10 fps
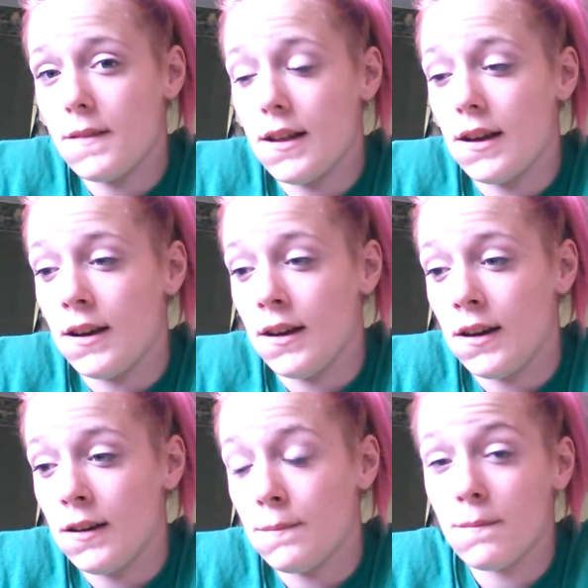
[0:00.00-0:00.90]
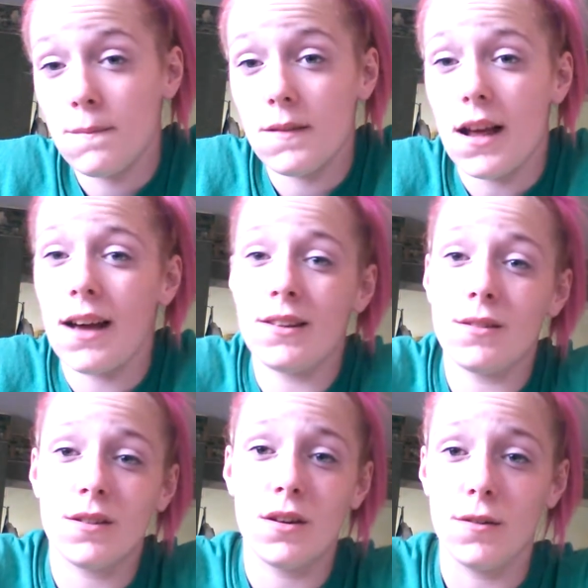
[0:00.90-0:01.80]
I
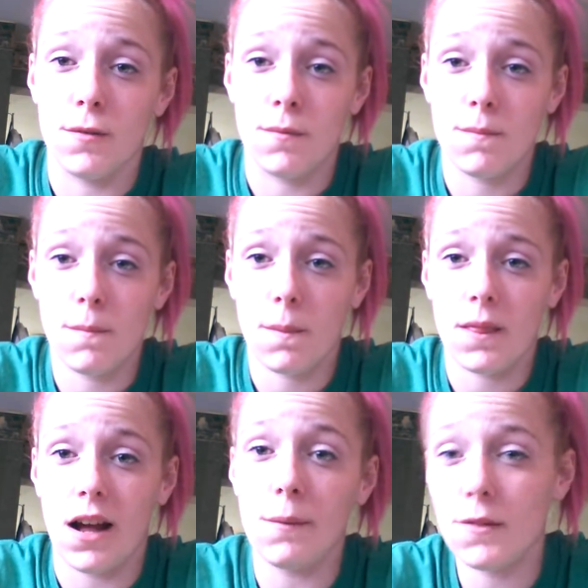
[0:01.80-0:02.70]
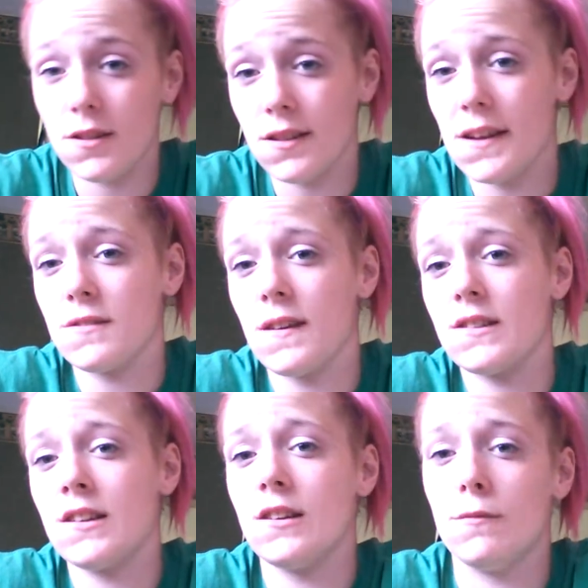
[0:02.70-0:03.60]
don't know. I'm under the age of
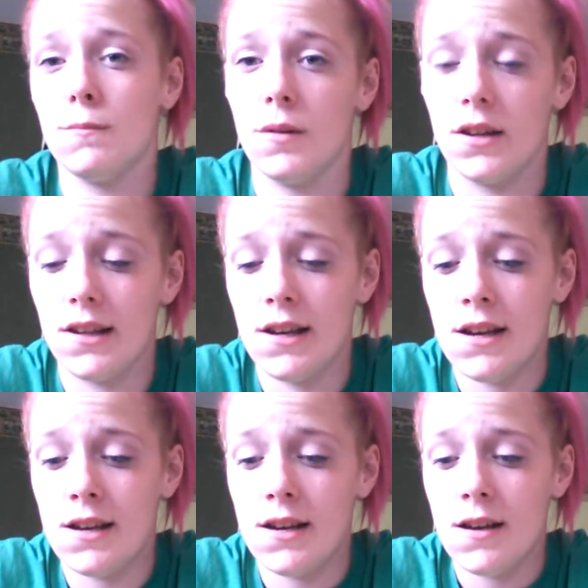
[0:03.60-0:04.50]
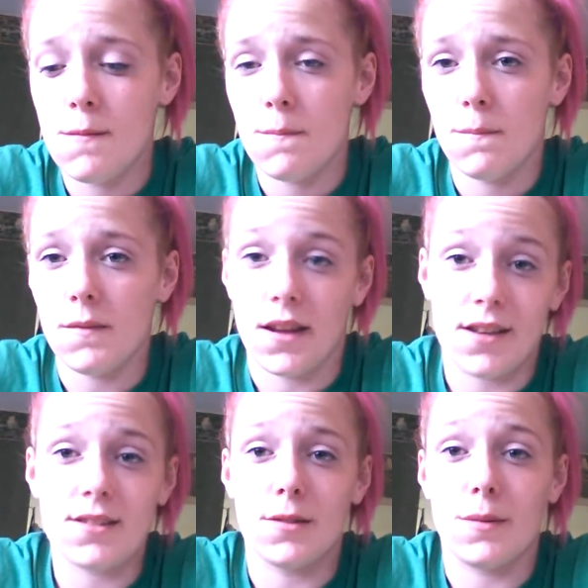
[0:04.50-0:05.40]
18, but like
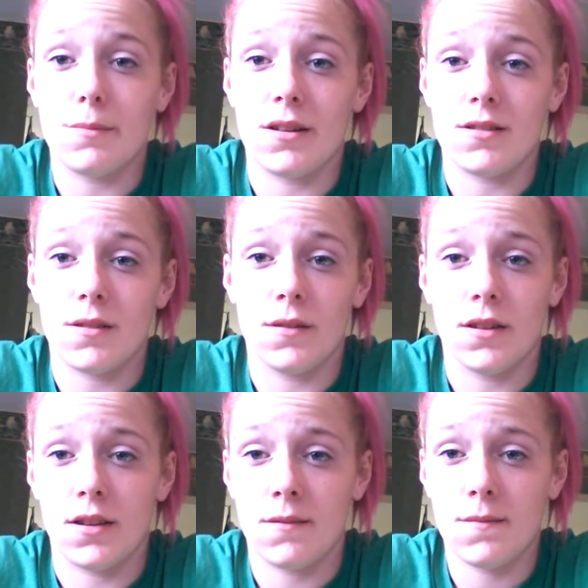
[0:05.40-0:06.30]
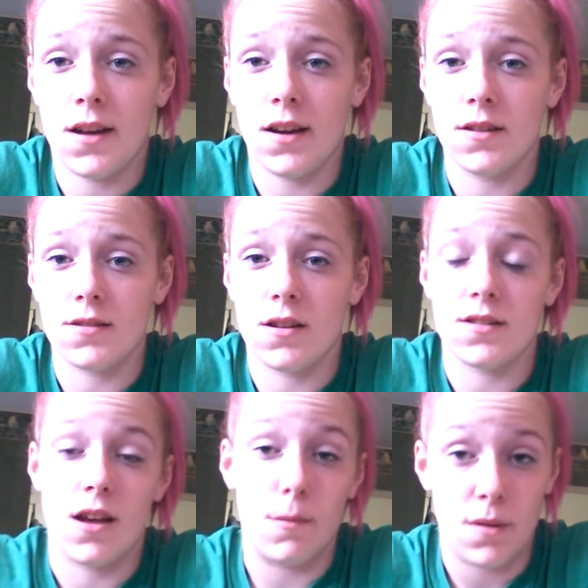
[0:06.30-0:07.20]
I said, my parents don't really care as long
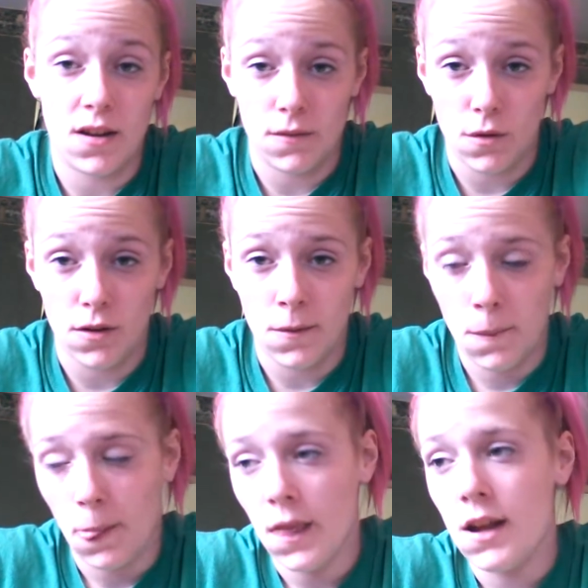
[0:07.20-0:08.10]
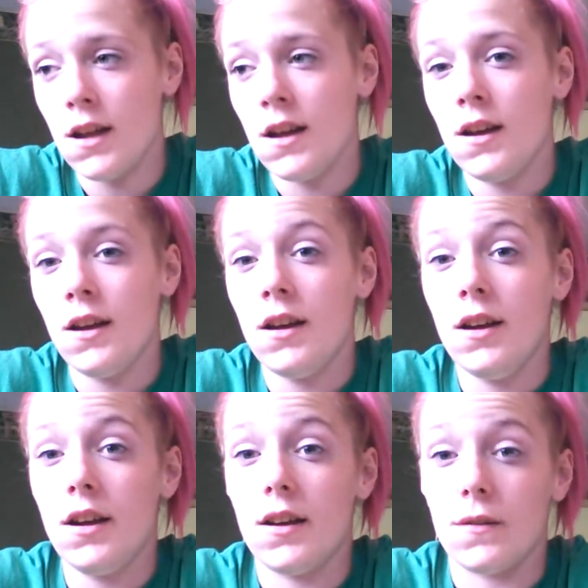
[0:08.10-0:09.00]
as I'm paying for it.
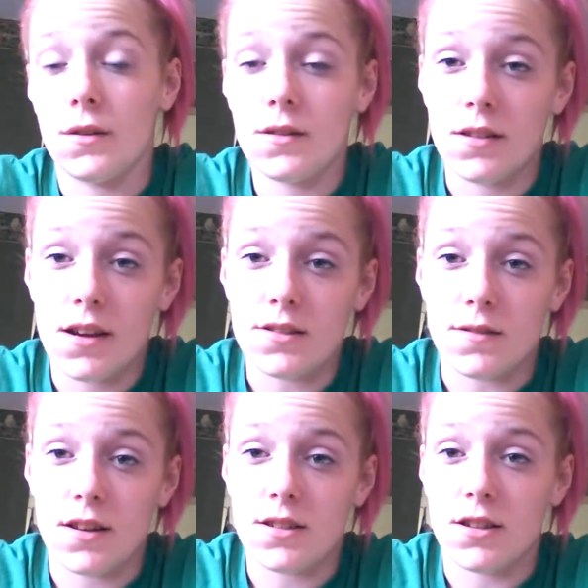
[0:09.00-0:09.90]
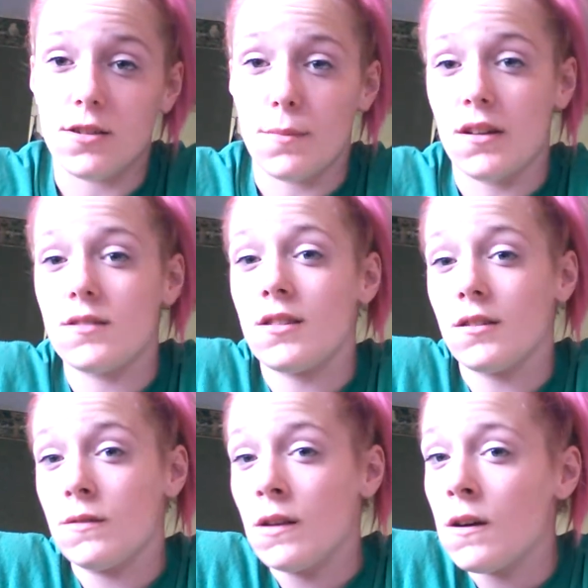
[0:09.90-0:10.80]
If you're under the age of 18, your parents
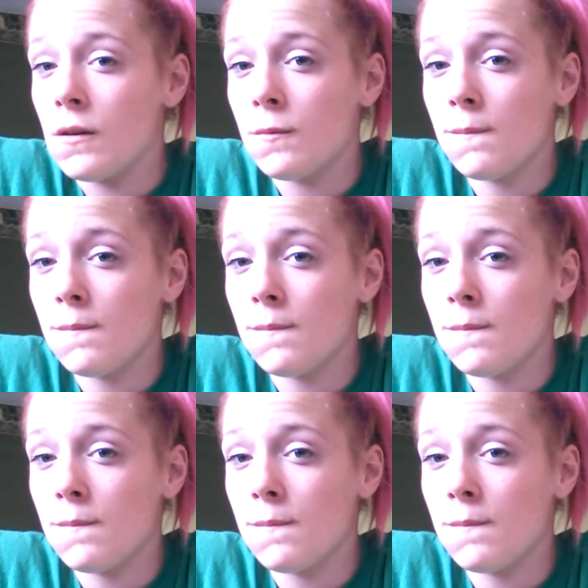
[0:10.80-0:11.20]
tell you no,